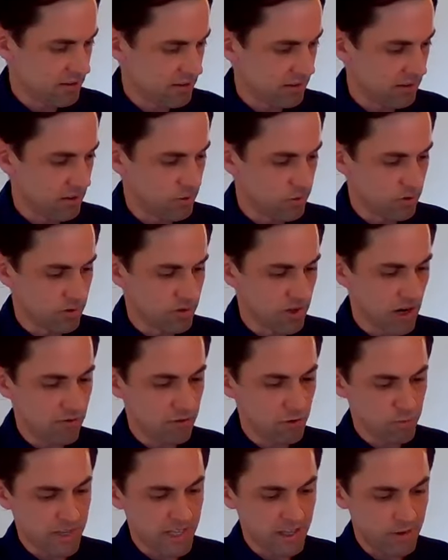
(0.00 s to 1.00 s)
local
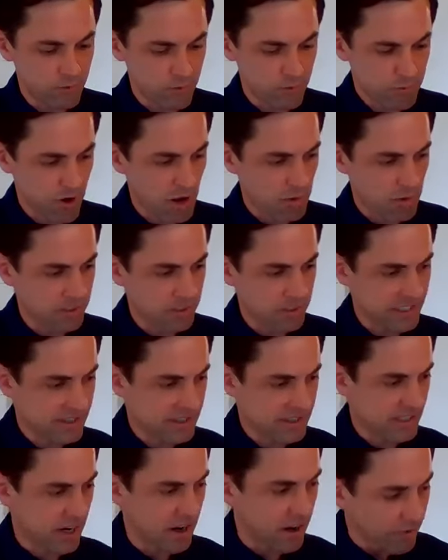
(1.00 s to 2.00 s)
government will probably get
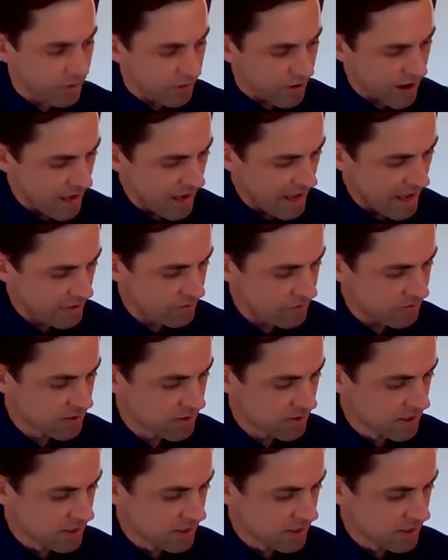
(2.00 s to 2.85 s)
the other half.